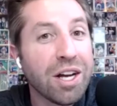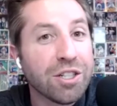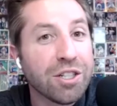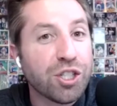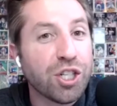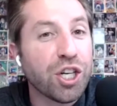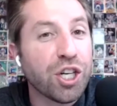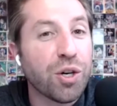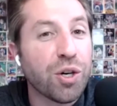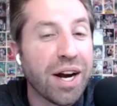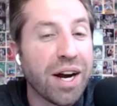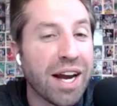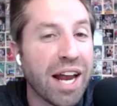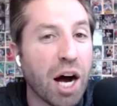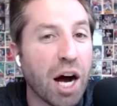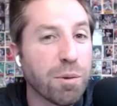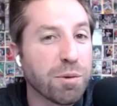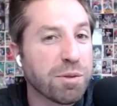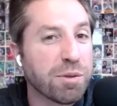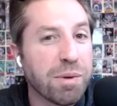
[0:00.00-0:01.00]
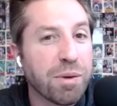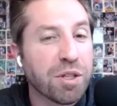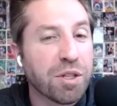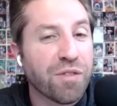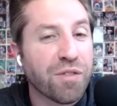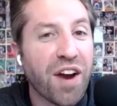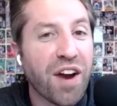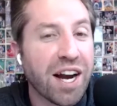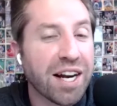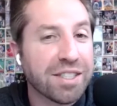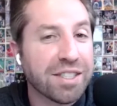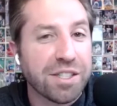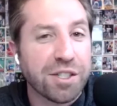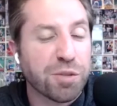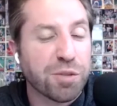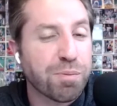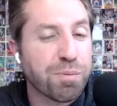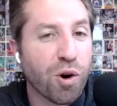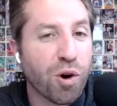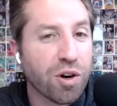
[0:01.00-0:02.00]
2, it helps me with fantasy
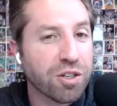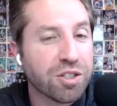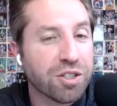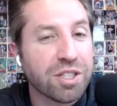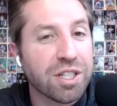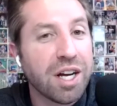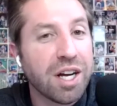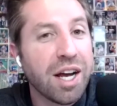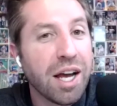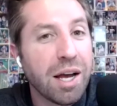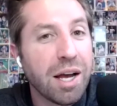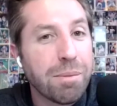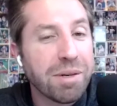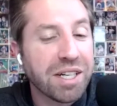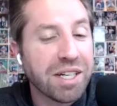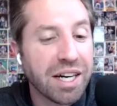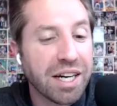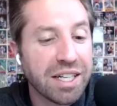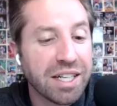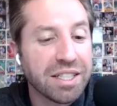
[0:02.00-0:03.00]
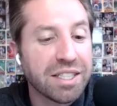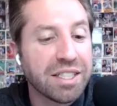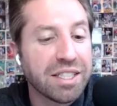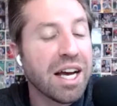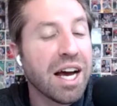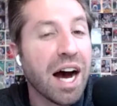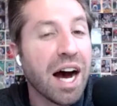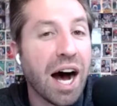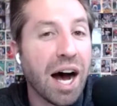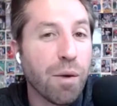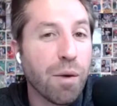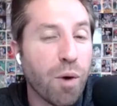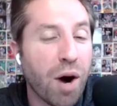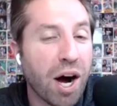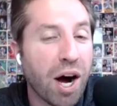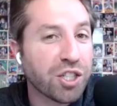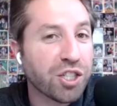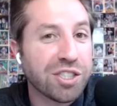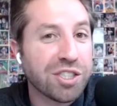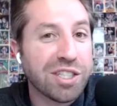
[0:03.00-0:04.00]
sports because I
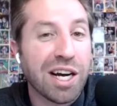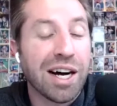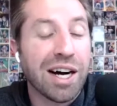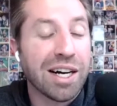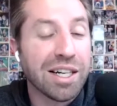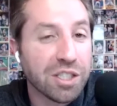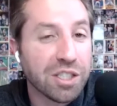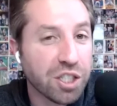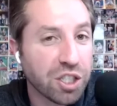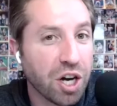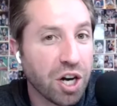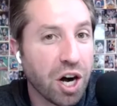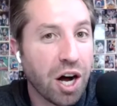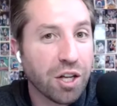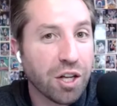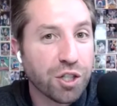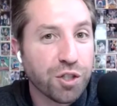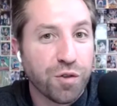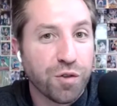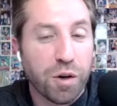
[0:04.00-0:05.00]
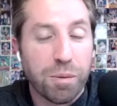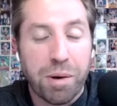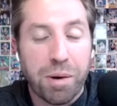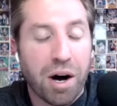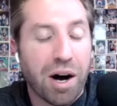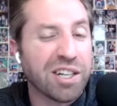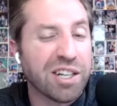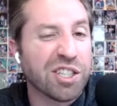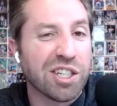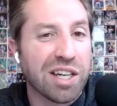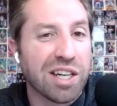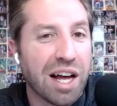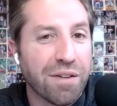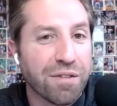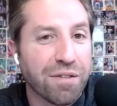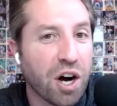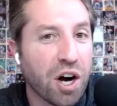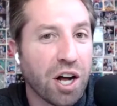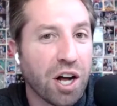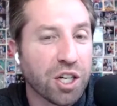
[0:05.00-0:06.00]
watch tons of college football. I just love
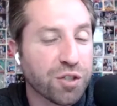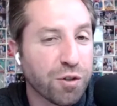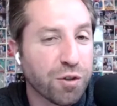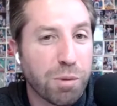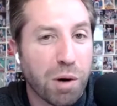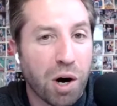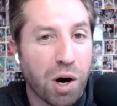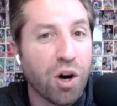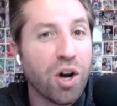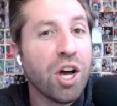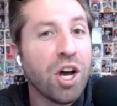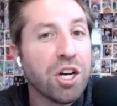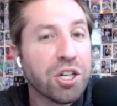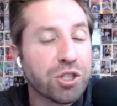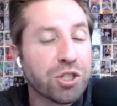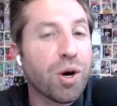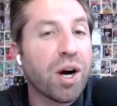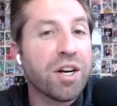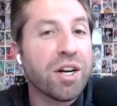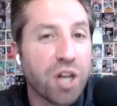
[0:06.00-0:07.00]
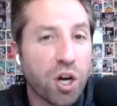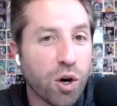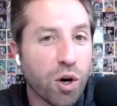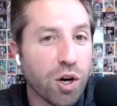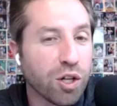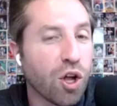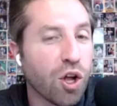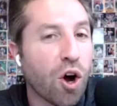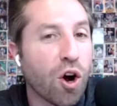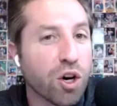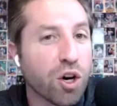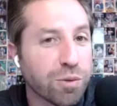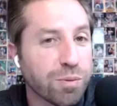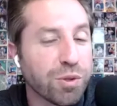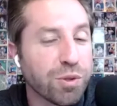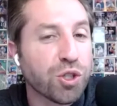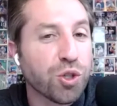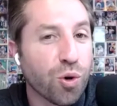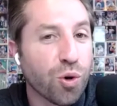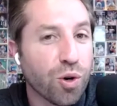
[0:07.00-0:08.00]
college football. So I know a large
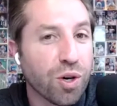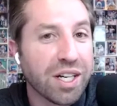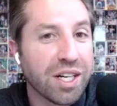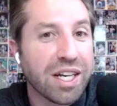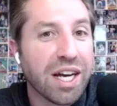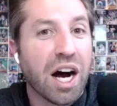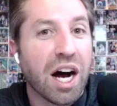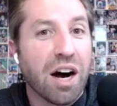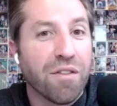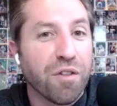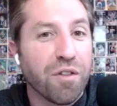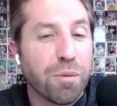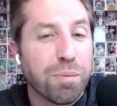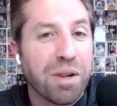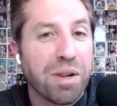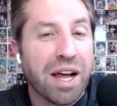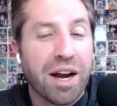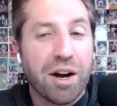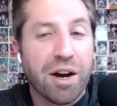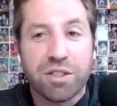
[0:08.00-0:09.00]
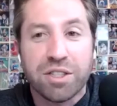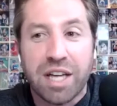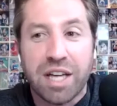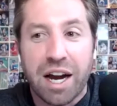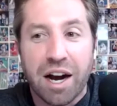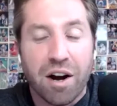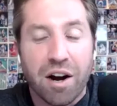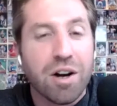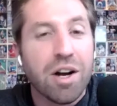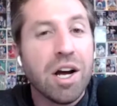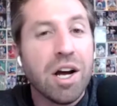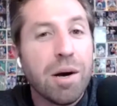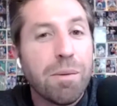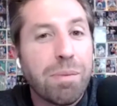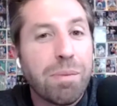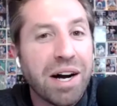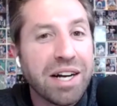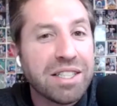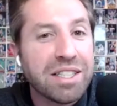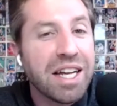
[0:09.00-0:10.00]
majority of the players there.
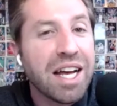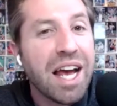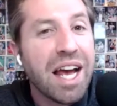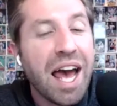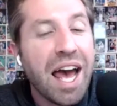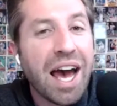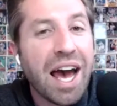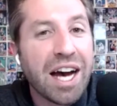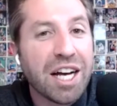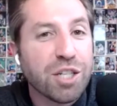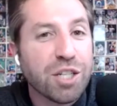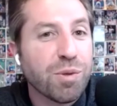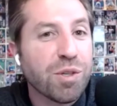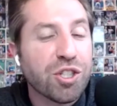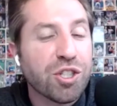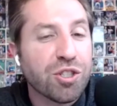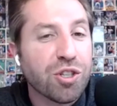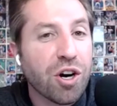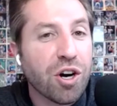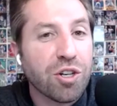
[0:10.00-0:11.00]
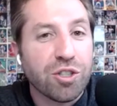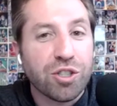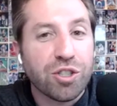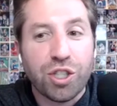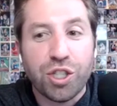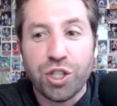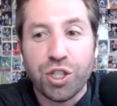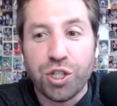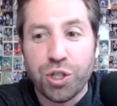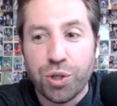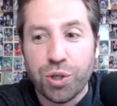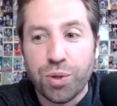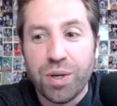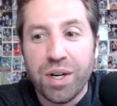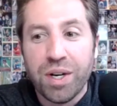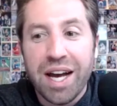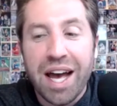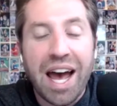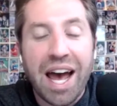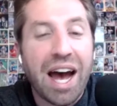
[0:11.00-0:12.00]
But as we start to
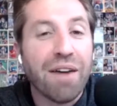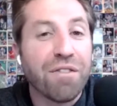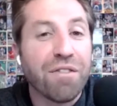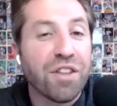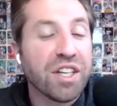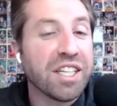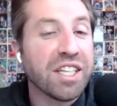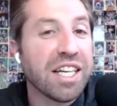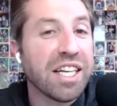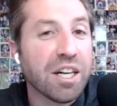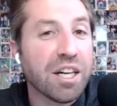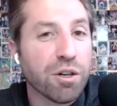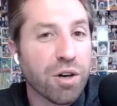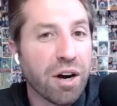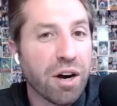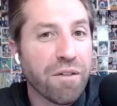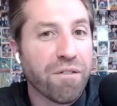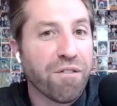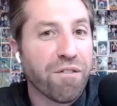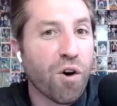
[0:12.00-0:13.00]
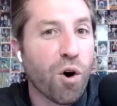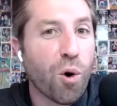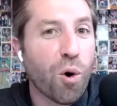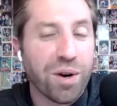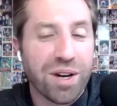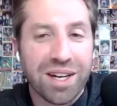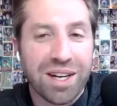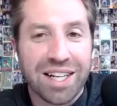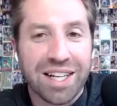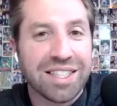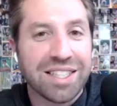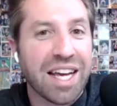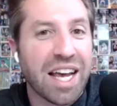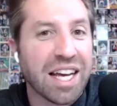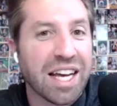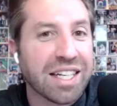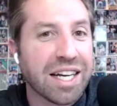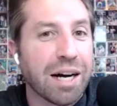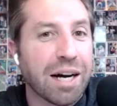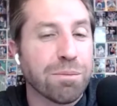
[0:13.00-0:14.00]
have the year unfold, and let's say
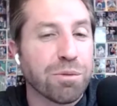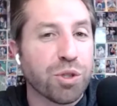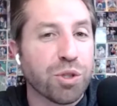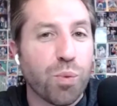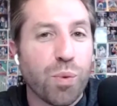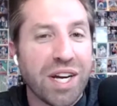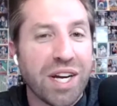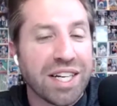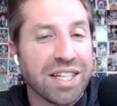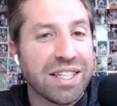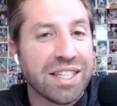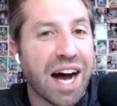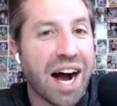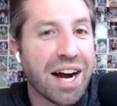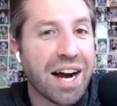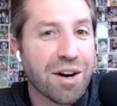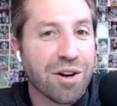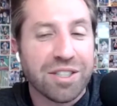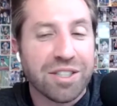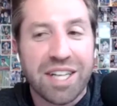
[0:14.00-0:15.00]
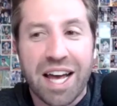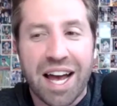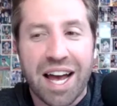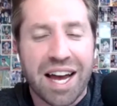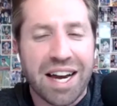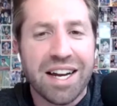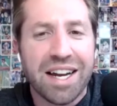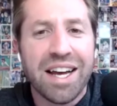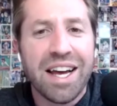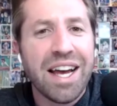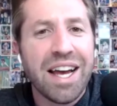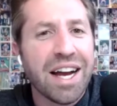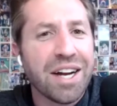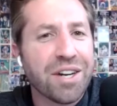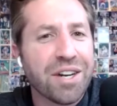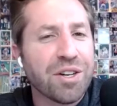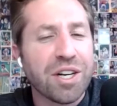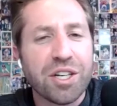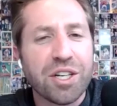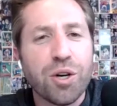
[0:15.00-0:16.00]
it comes week 9 or 10, and
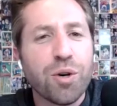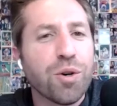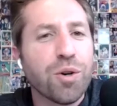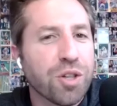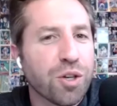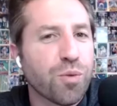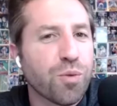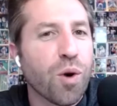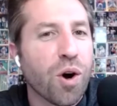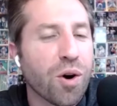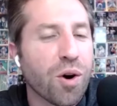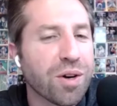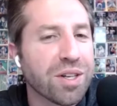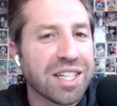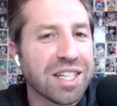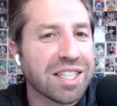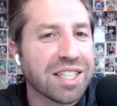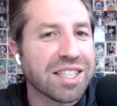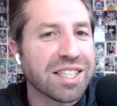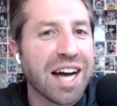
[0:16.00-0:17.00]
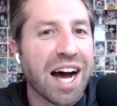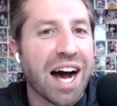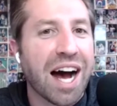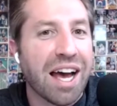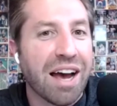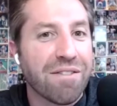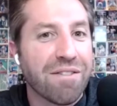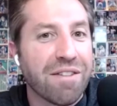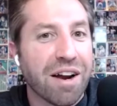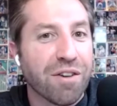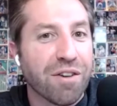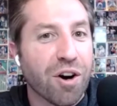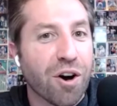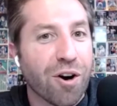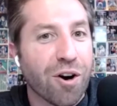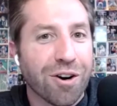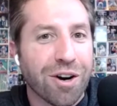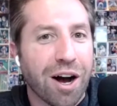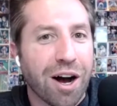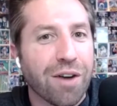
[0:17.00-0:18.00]
you're like, who in the world is this guy I've never
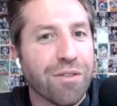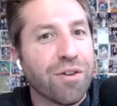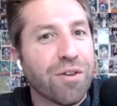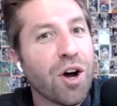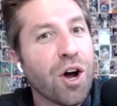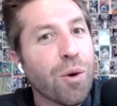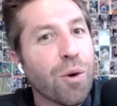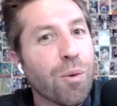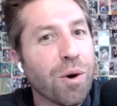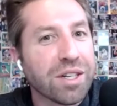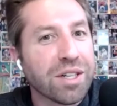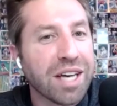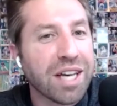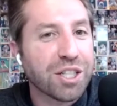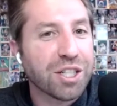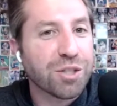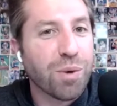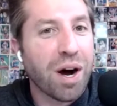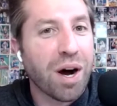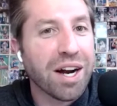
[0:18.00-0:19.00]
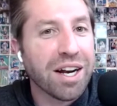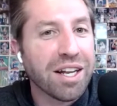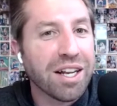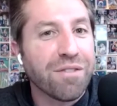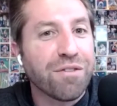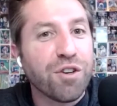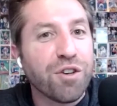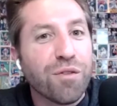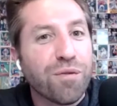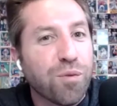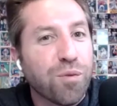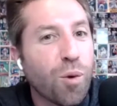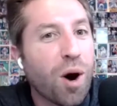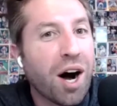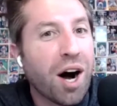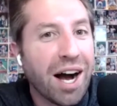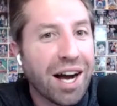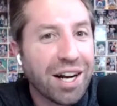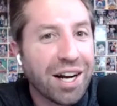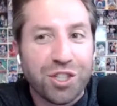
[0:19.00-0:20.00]
heard of? Well, guess what? If you've
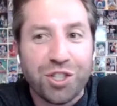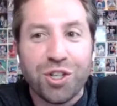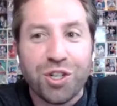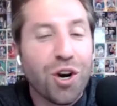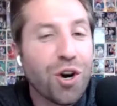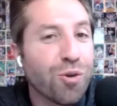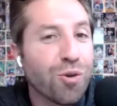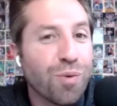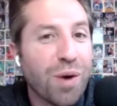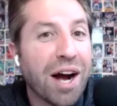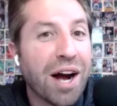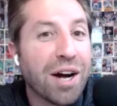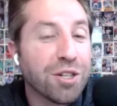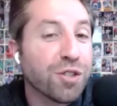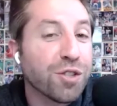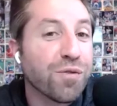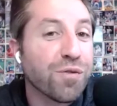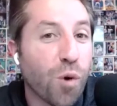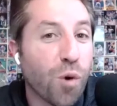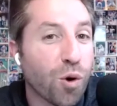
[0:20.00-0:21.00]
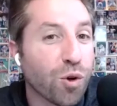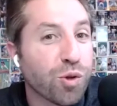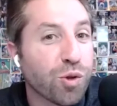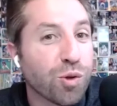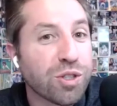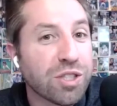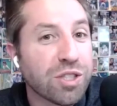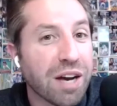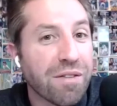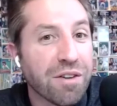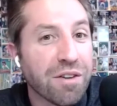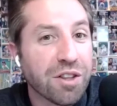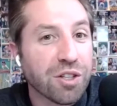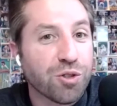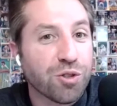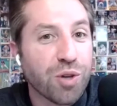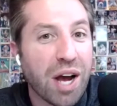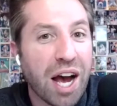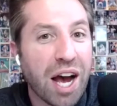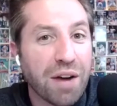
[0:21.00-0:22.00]
watched rounds 4 through 7 of the
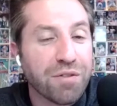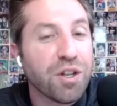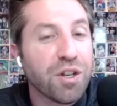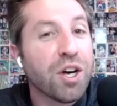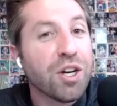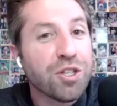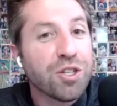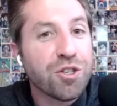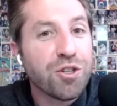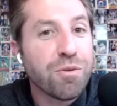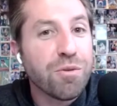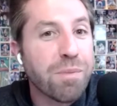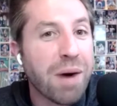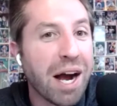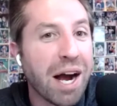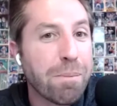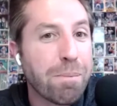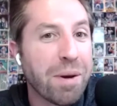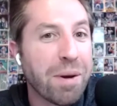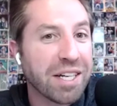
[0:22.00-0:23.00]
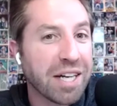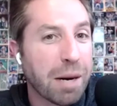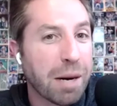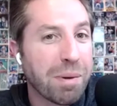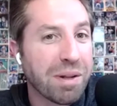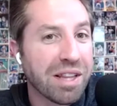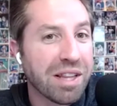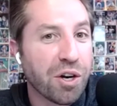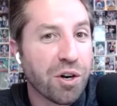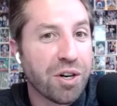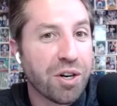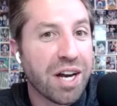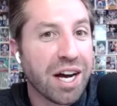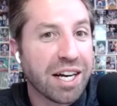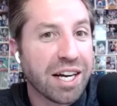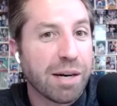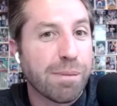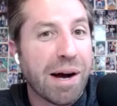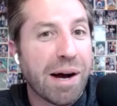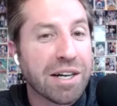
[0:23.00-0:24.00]
draft, you might pick up a little
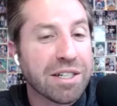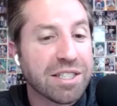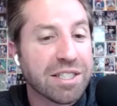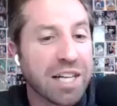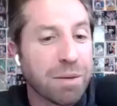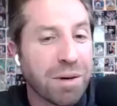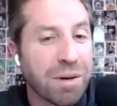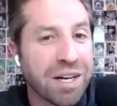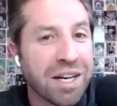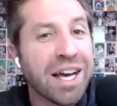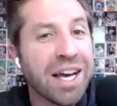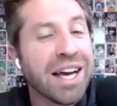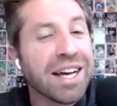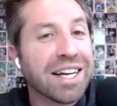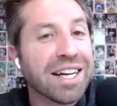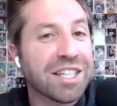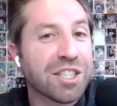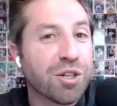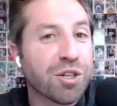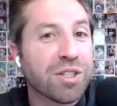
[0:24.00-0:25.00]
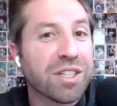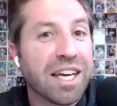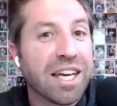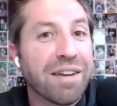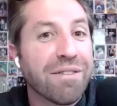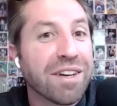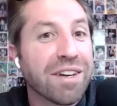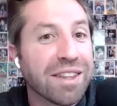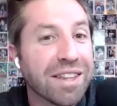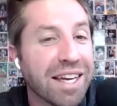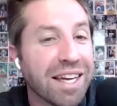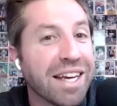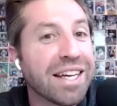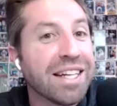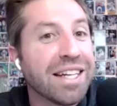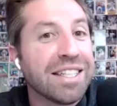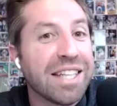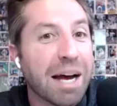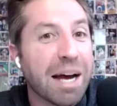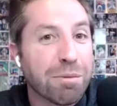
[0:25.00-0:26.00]
nugget about someone because they're giving the
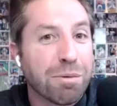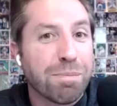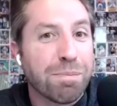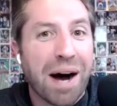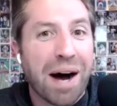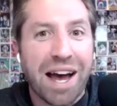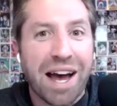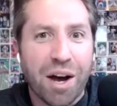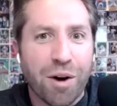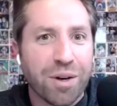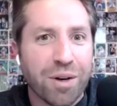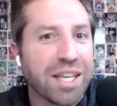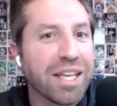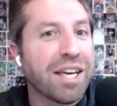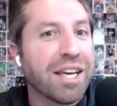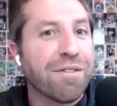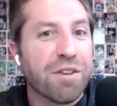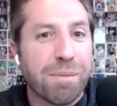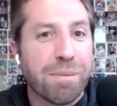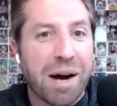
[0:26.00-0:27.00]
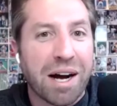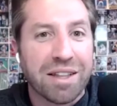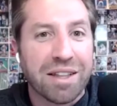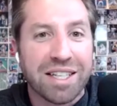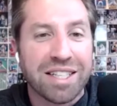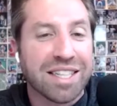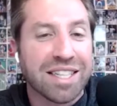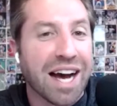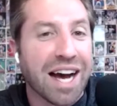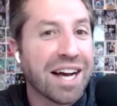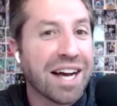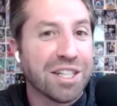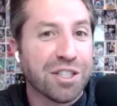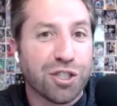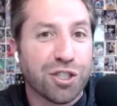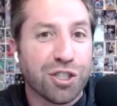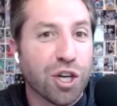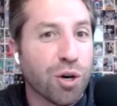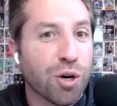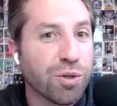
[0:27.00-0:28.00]
in-depth bio even about these guys
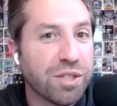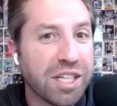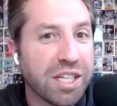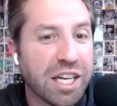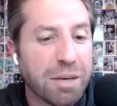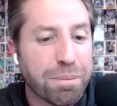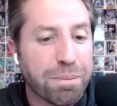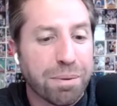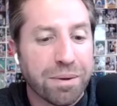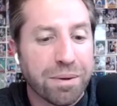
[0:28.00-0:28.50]
so deep.